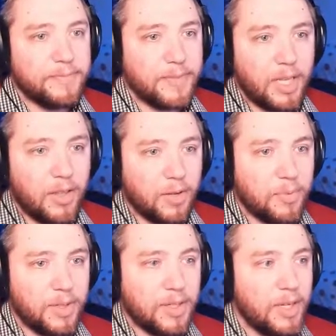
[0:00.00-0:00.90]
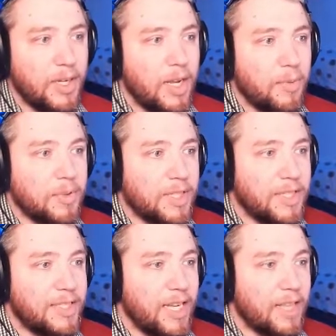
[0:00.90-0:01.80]
Another one. Once again,
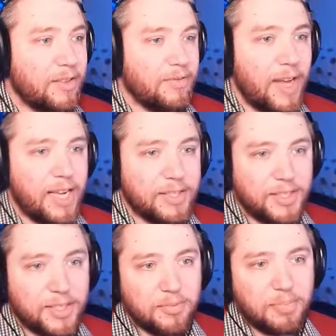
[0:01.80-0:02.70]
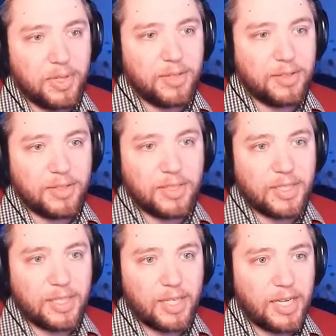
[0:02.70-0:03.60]
he's not the fastest, but
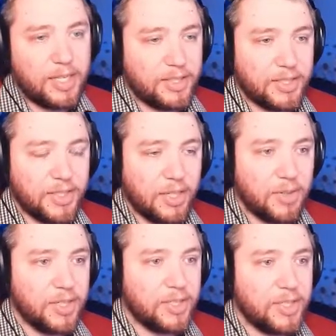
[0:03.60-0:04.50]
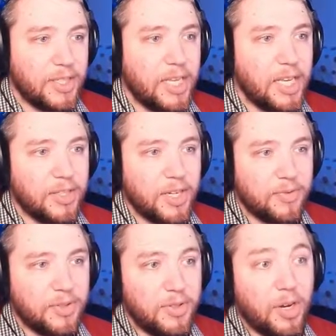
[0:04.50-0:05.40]
his acceleration, he could
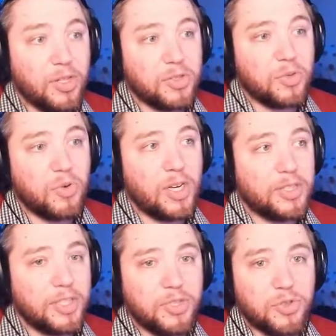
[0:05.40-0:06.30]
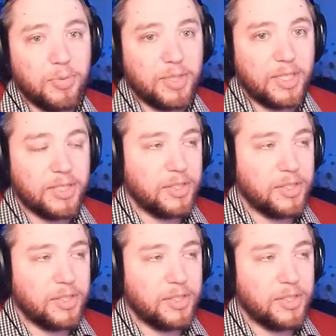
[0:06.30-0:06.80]
definitely do. Also, crossing and dribbling is a